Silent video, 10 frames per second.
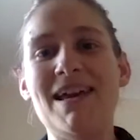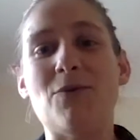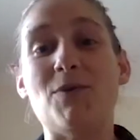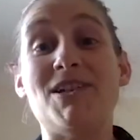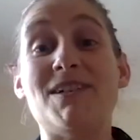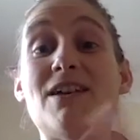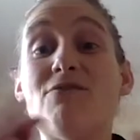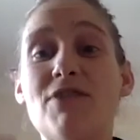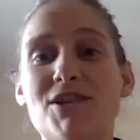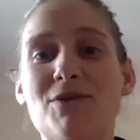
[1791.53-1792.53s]
which is the
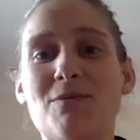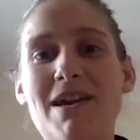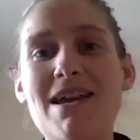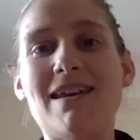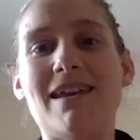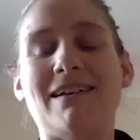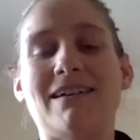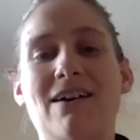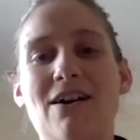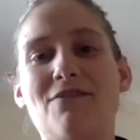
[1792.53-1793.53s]
original meaning
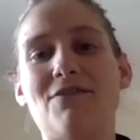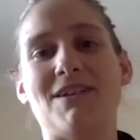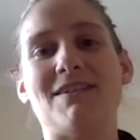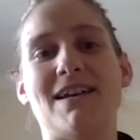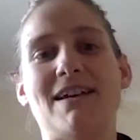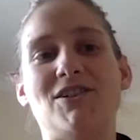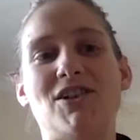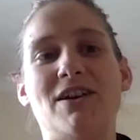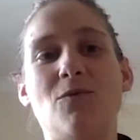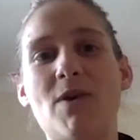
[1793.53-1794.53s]
of
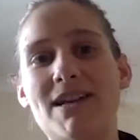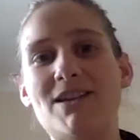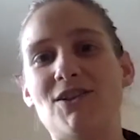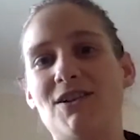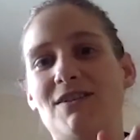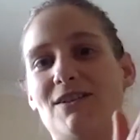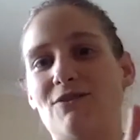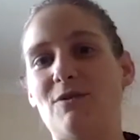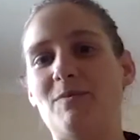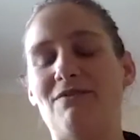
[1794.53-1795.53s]
nostalgia when it's used
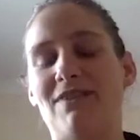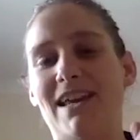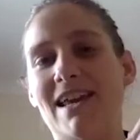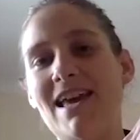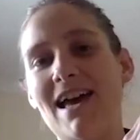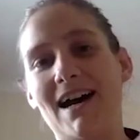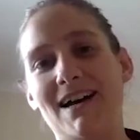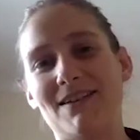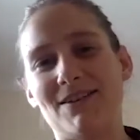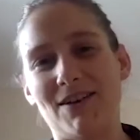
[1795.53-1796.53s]
descriptively as
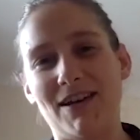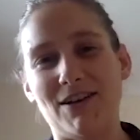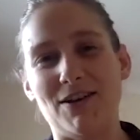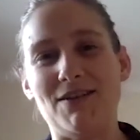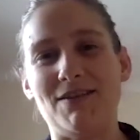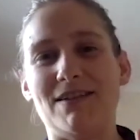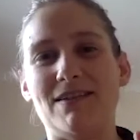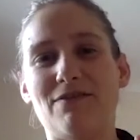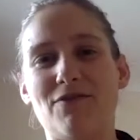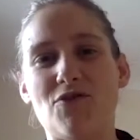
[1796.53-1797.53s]
a diagnosis
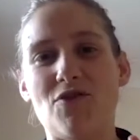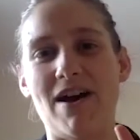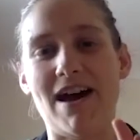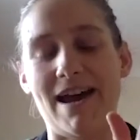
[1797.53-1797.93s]
for